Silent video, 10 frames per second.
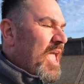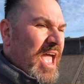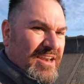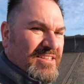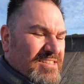
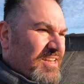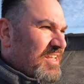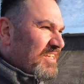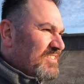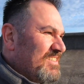Editing
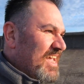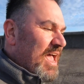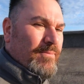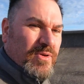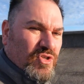is
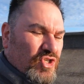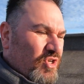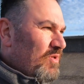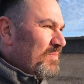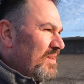time
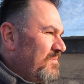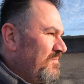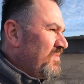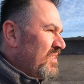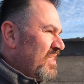consuming,
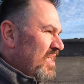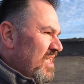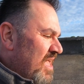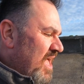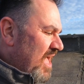
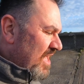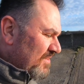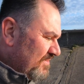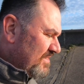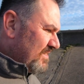
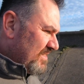and